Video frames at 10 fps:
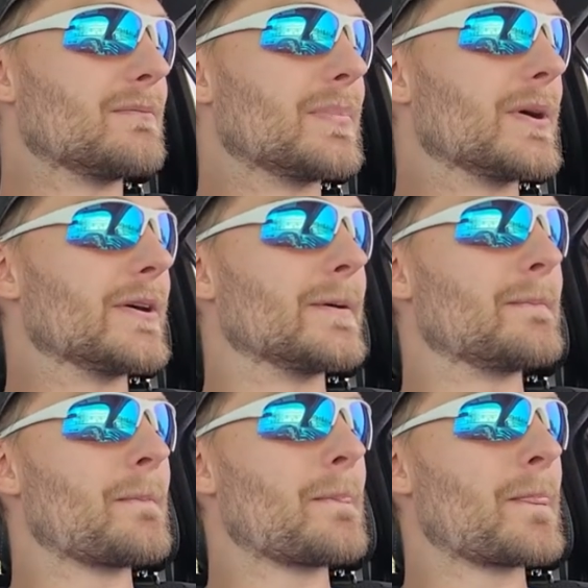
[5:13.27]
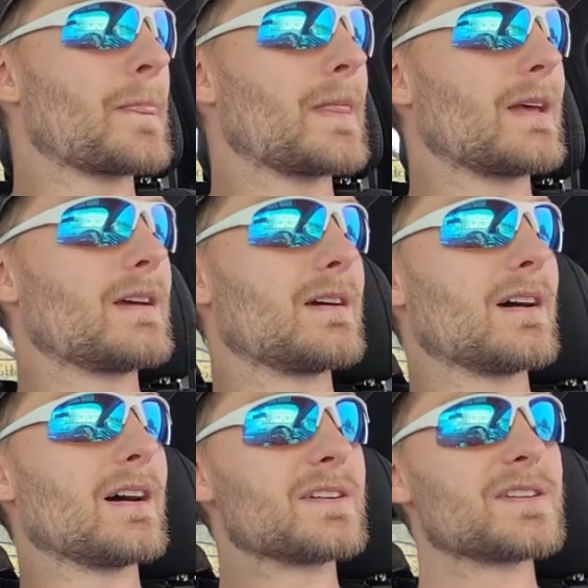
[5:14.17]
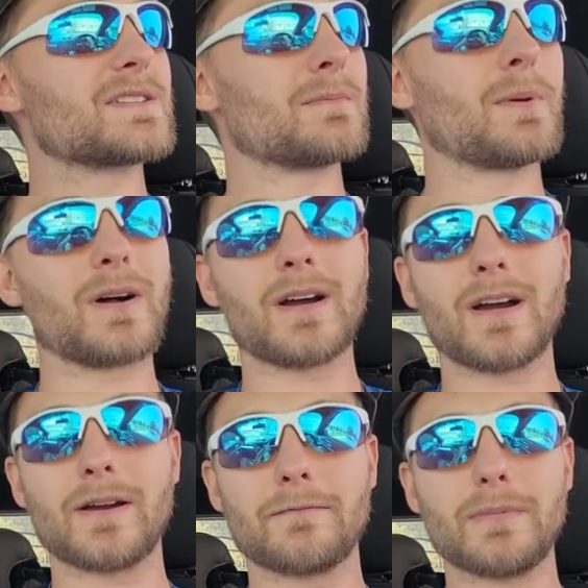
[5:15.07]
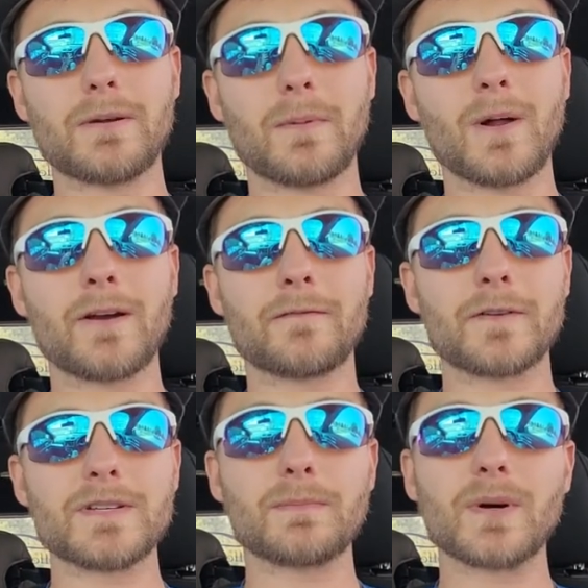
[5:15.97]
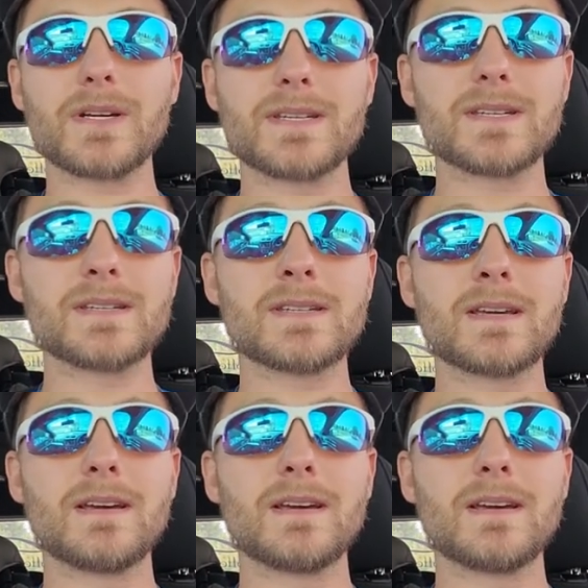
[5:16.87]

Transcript: But I just I've been applying for these places.